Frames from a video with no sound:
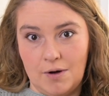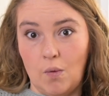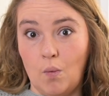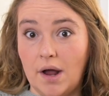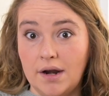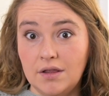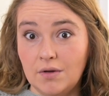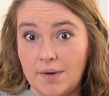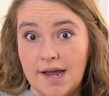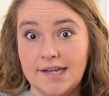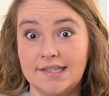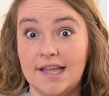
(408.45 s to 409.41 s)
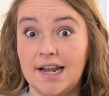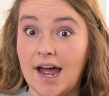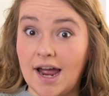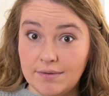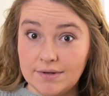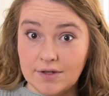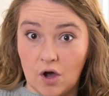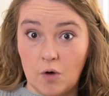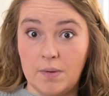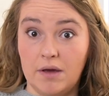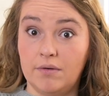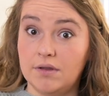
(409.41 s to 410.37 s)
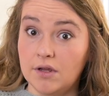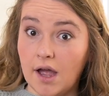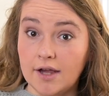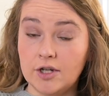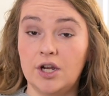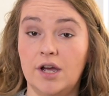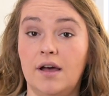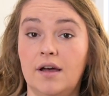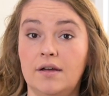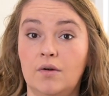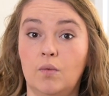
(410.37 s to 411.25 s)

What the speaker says: but one of the ways that I was coping with nausea